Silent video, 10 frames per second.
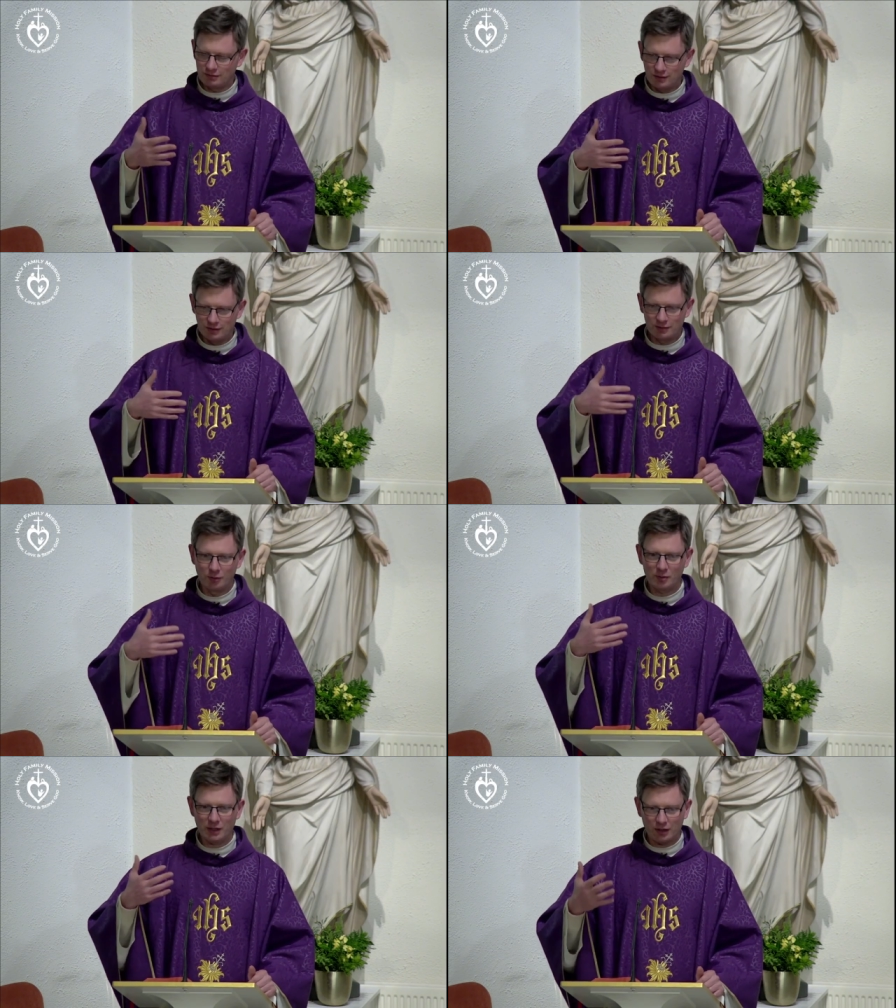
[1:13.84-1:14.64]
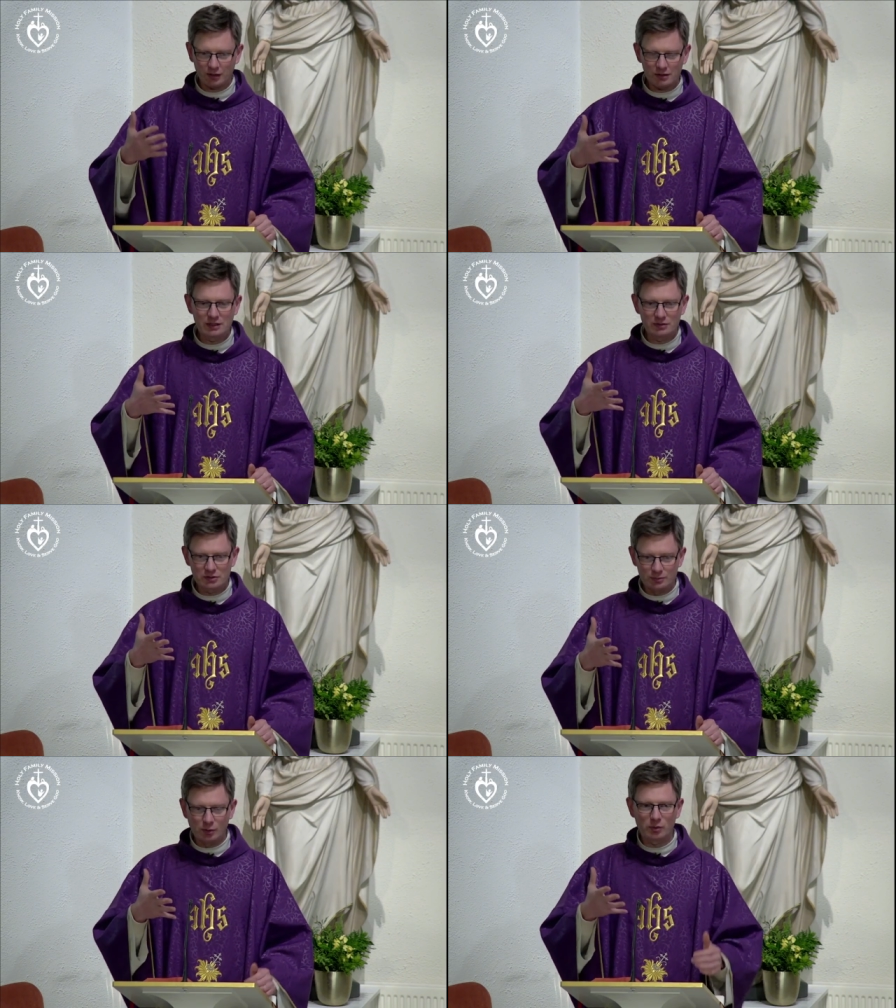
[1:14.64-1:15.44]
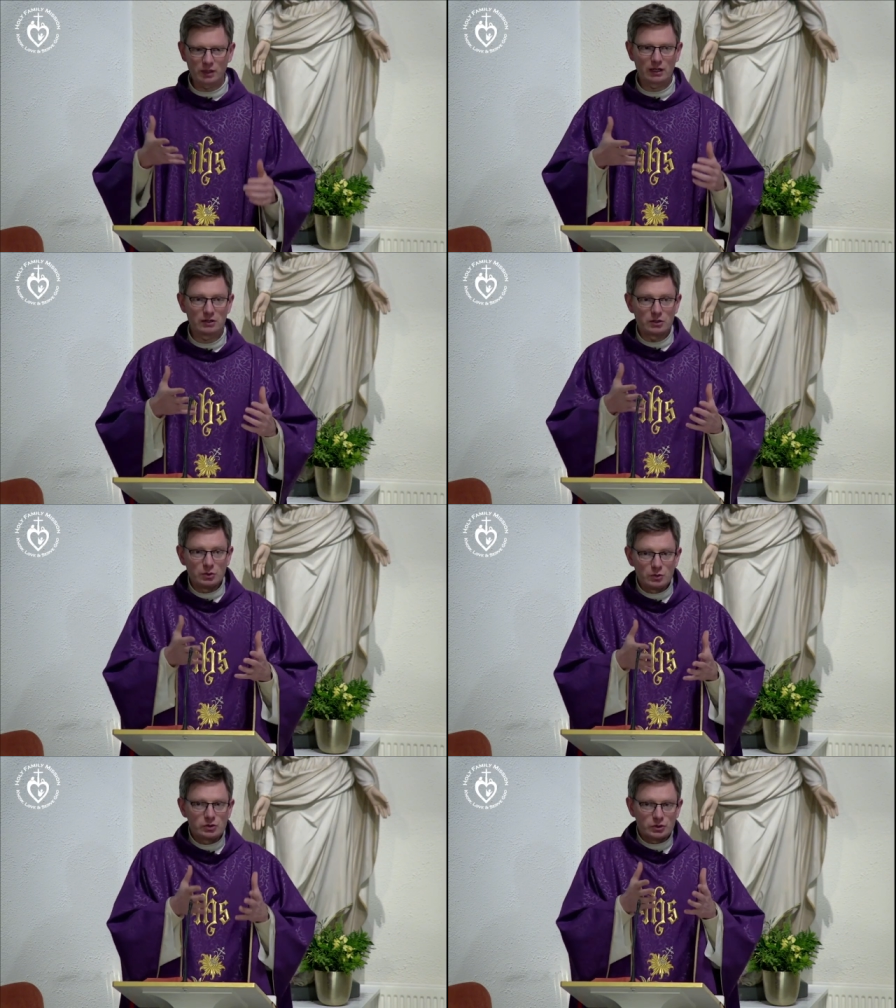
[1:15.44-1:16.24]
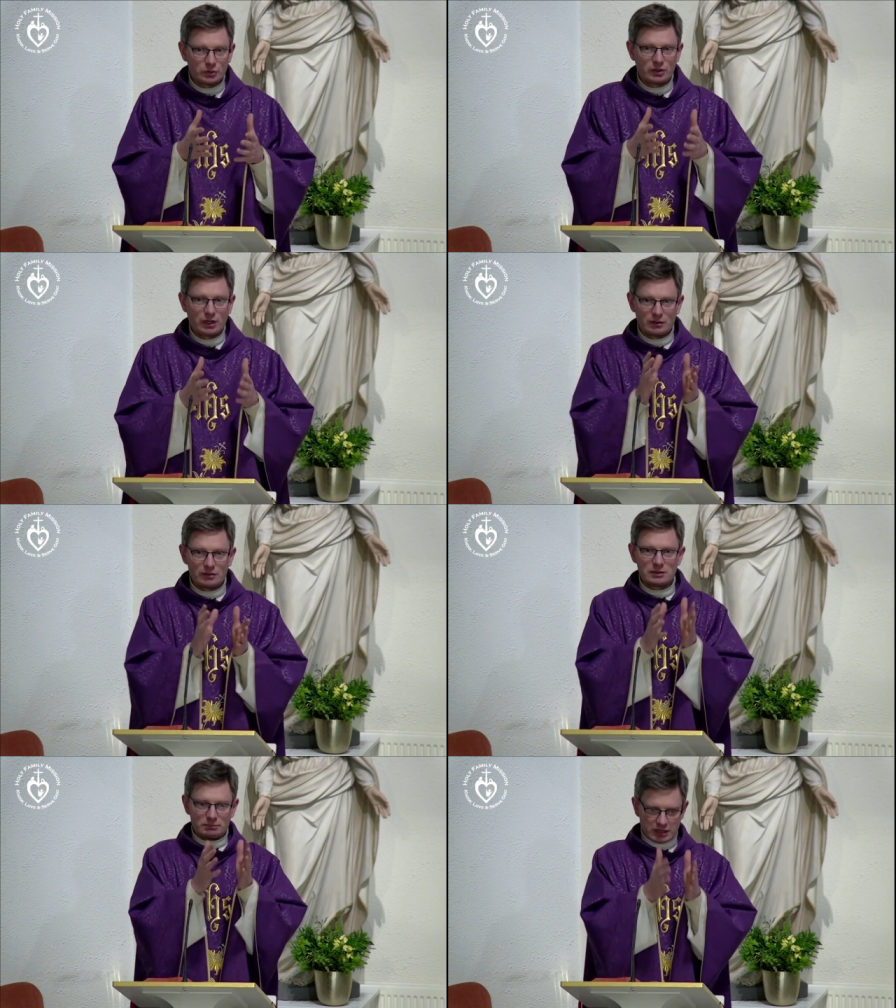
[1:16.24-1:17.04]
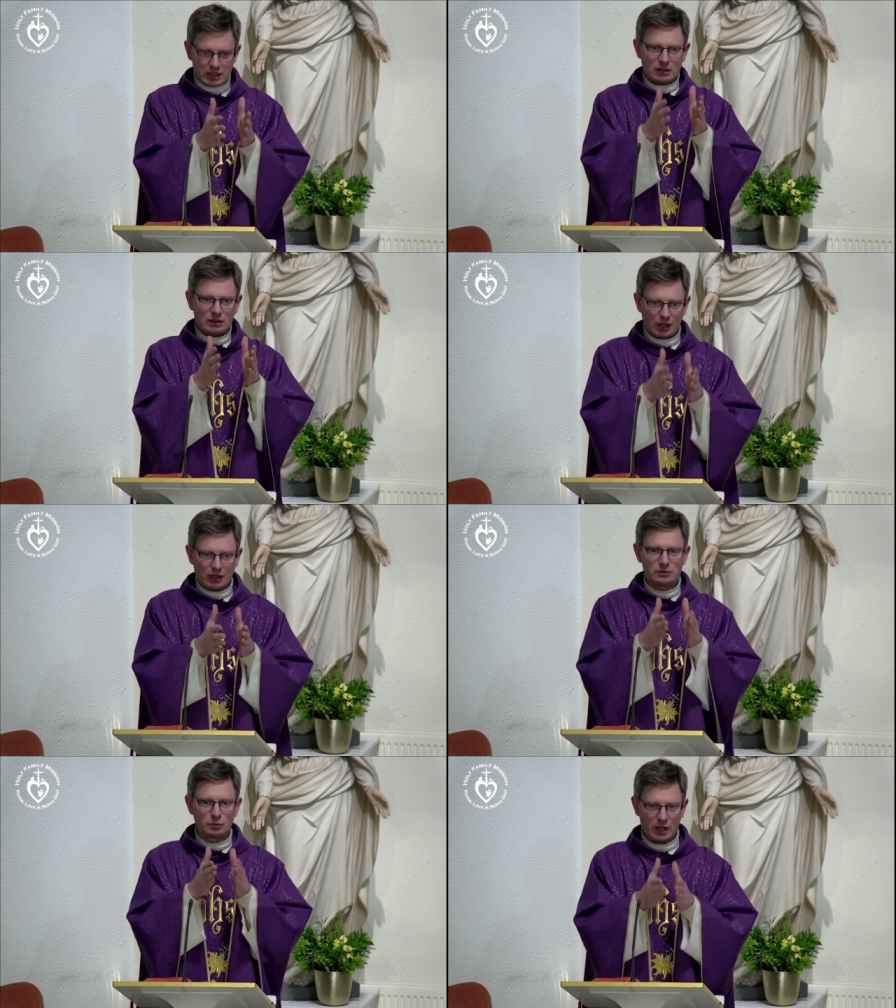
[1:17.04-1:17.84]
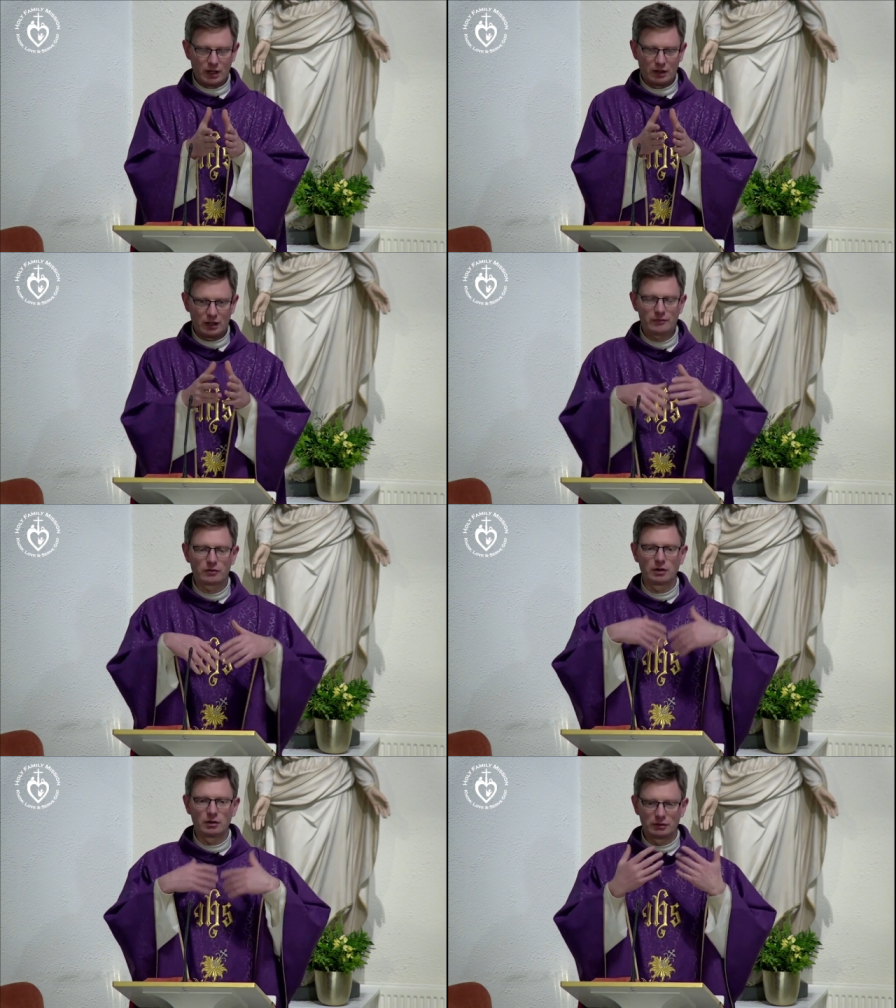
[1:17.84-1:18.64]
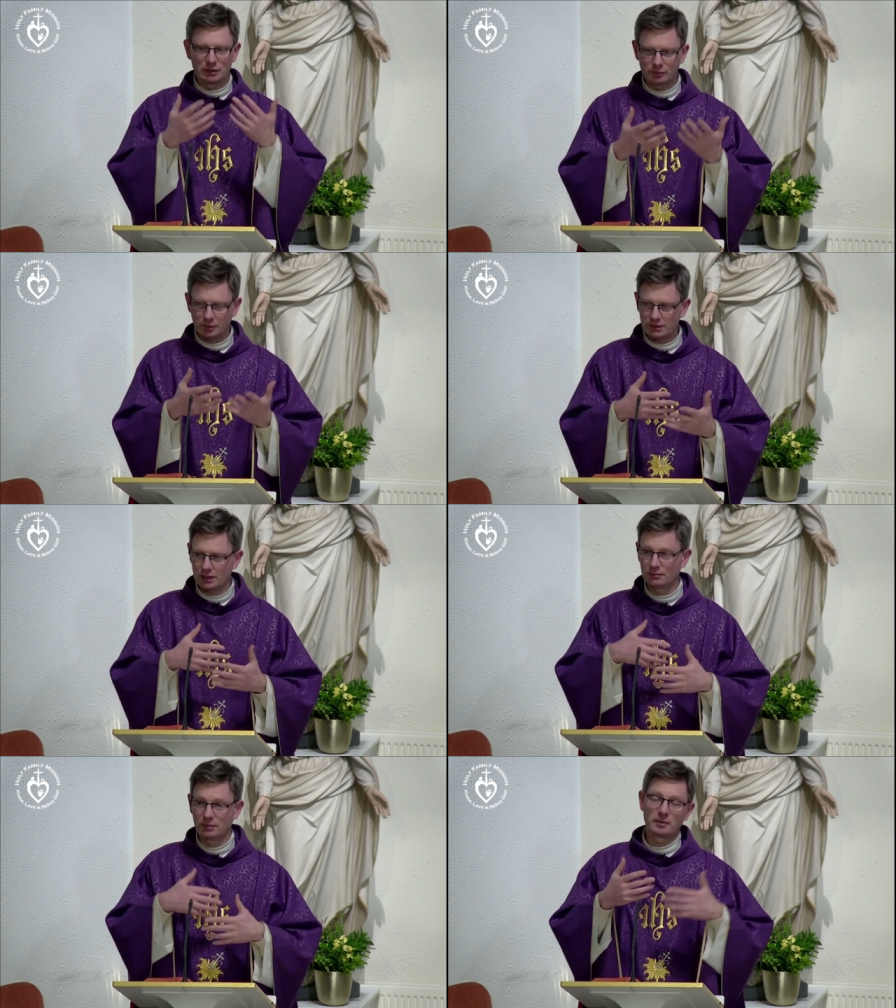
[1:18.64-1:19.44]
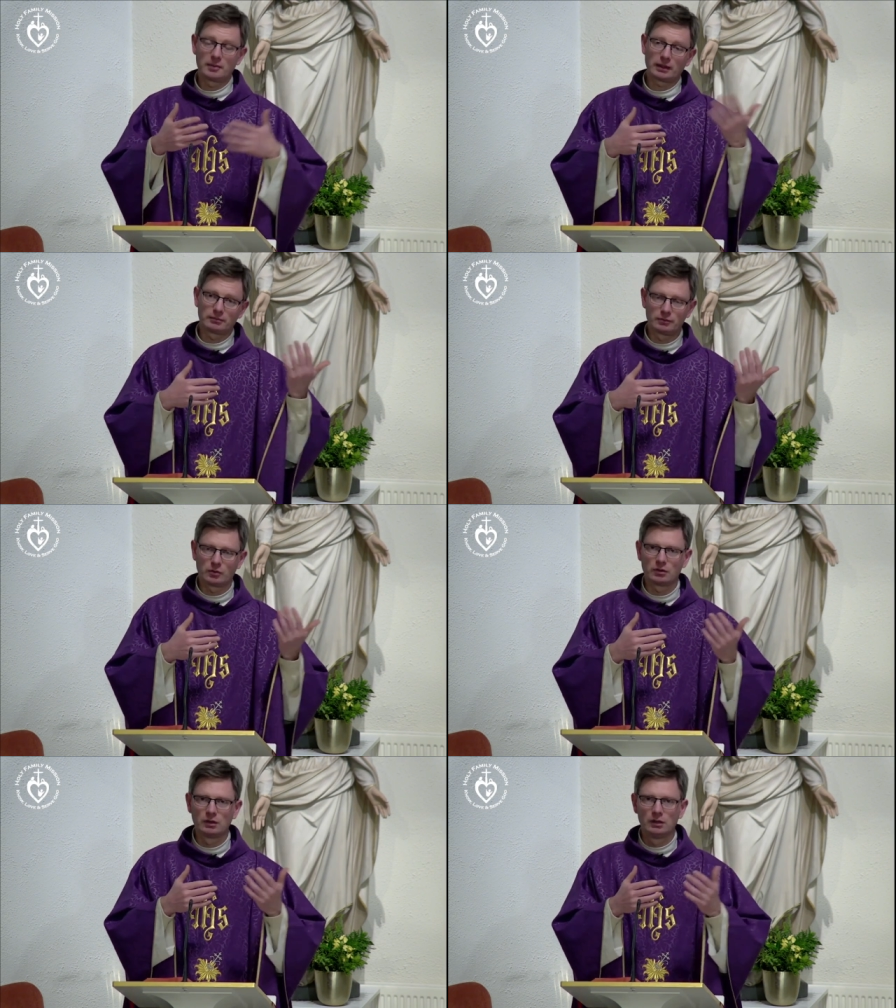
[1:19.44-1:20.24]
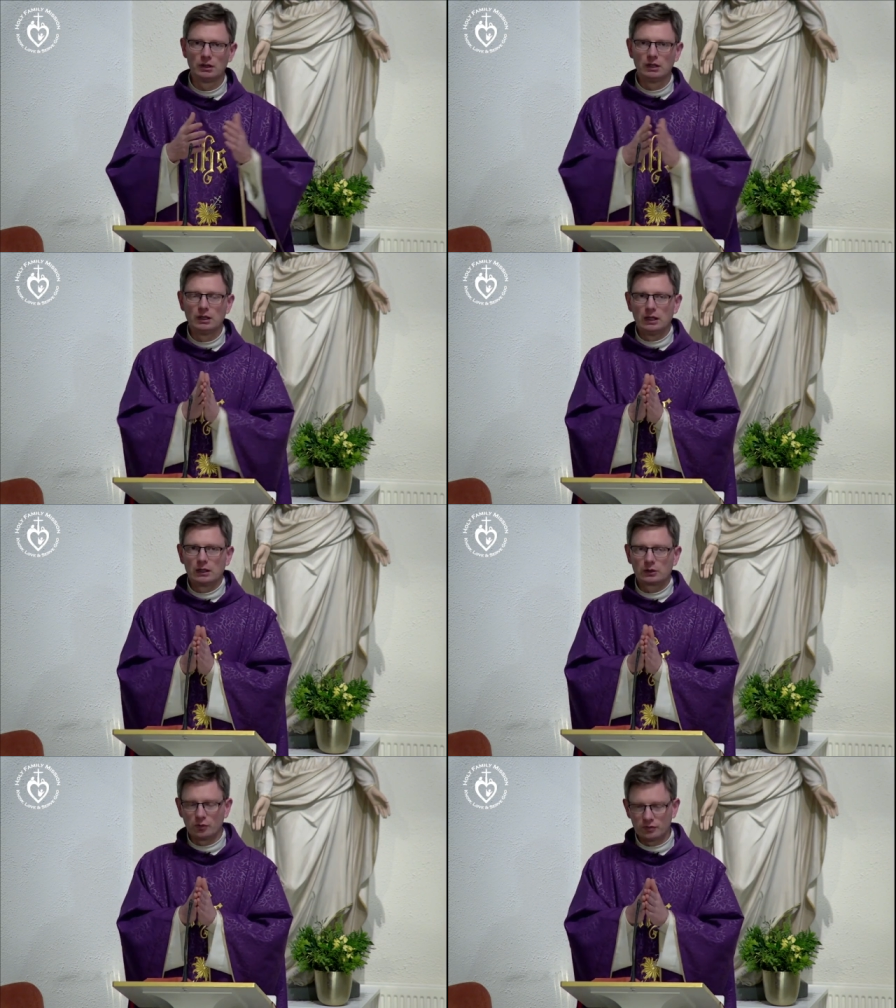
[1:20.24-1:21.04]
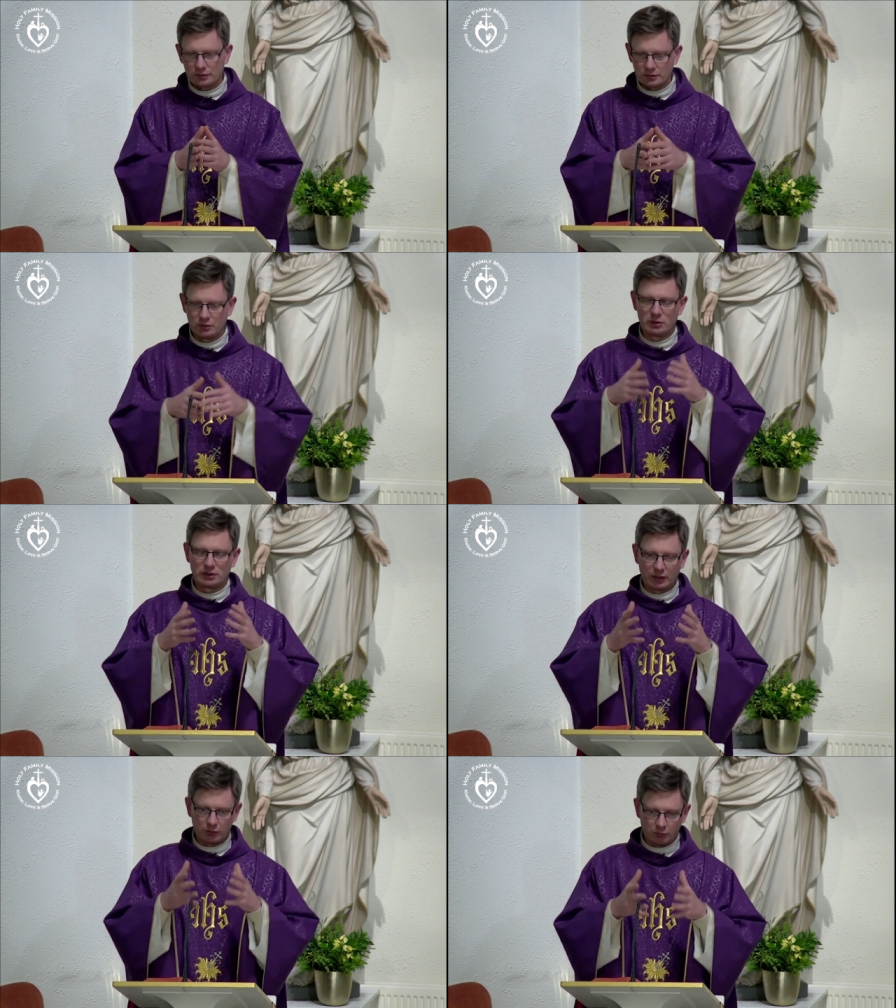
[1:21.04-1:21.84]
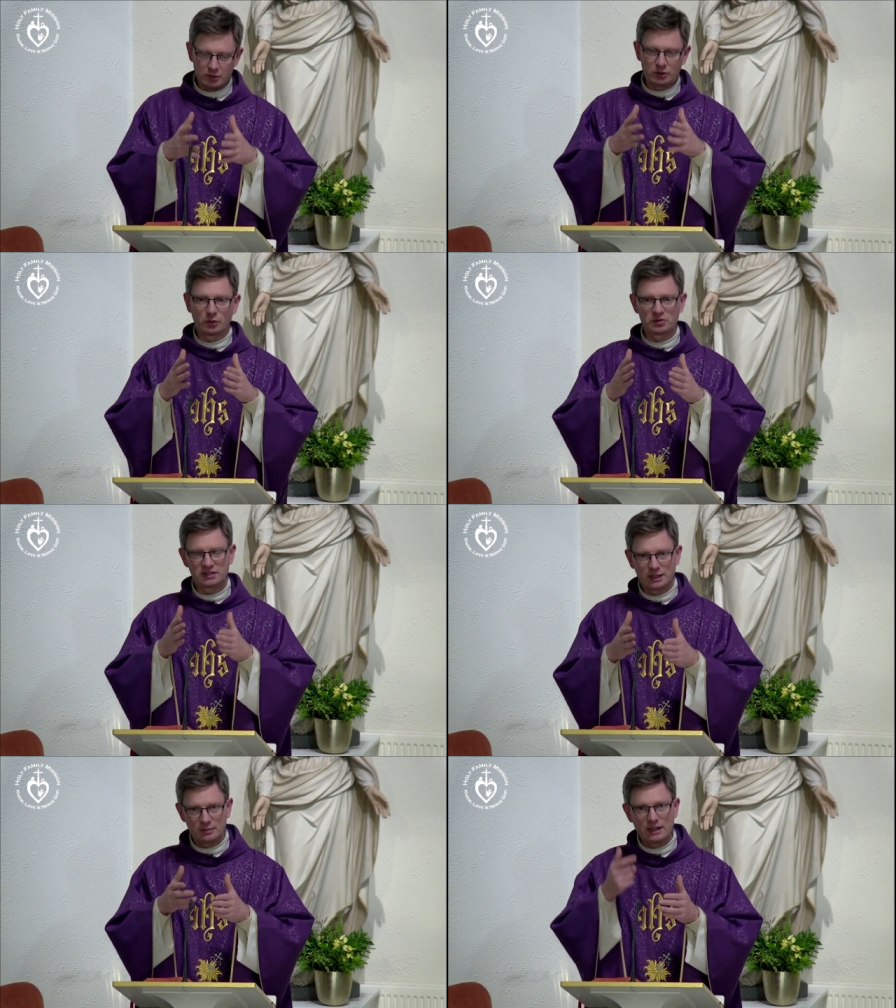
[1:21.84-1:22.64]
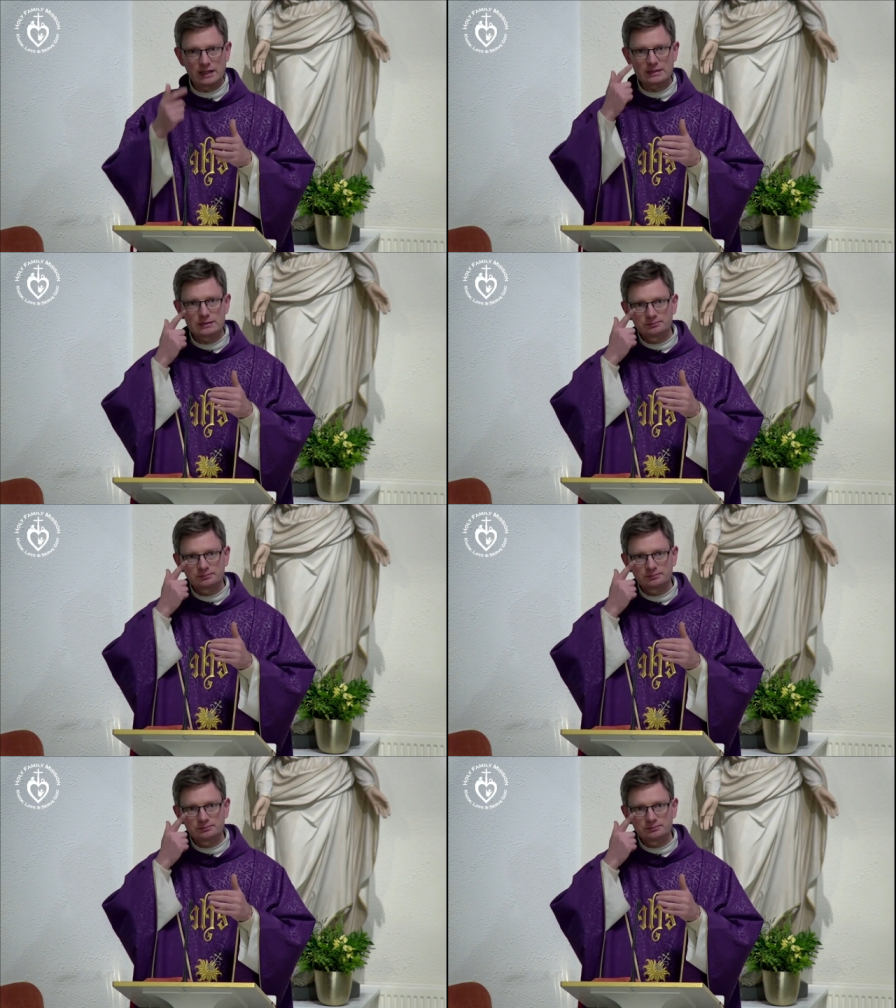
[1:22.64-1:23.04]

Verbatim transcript: the more we get on in years, the more we get used to things being that way. I have a, a rhythm for my day. Maybe back before COVID, you know, you get up and you'd go to daily mass.